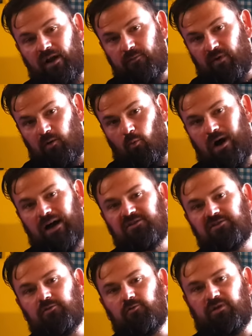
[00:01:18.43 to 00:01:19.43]
anybody
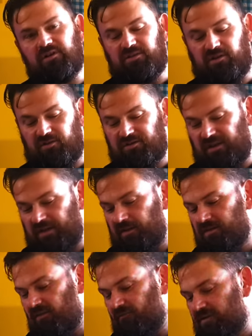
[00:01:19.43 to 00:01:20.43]
watching who doesn't understand the
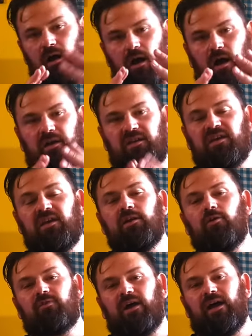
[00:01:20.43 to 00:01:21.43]
difference, a
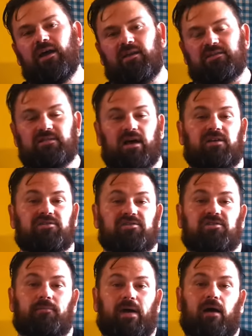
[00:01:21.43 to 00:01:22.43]
keto diet is not
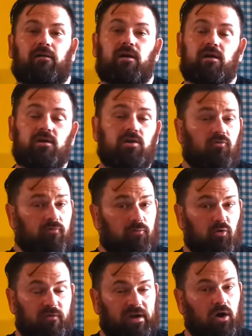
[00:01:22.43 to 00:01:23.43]
just about
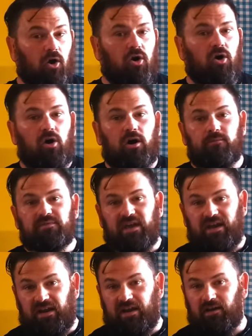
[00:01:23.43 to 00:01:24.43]
removing all carbs
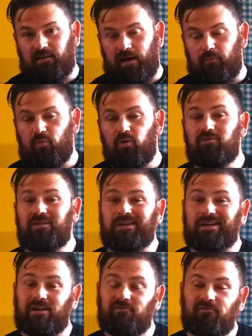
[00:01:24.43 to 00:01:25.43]
and eating a lot of
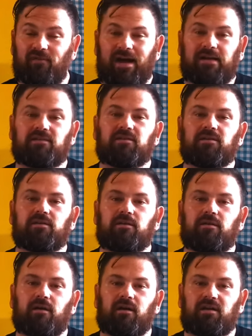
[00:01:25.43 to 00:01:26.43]
protein. In fact,
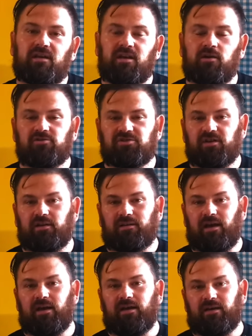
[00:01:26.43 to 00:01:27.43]
a ketogenic
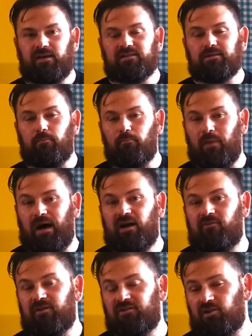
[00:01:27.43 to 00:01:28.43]
diet is
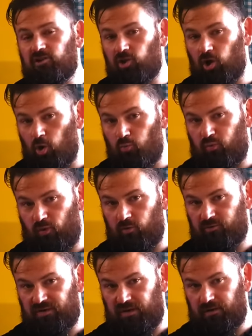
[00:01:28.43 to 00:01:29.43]
moderate to low
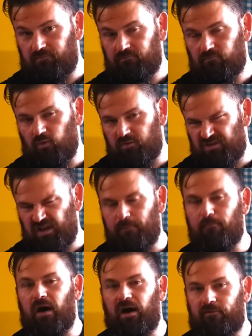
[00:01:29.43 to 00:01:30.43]
protein. We'd say
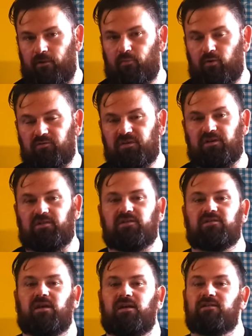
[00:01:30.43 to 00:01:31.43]
moderate protein in
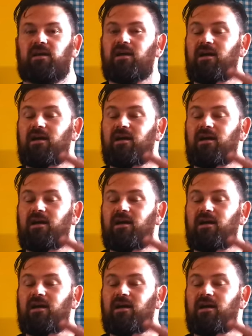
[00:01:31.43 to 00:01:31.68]
this case,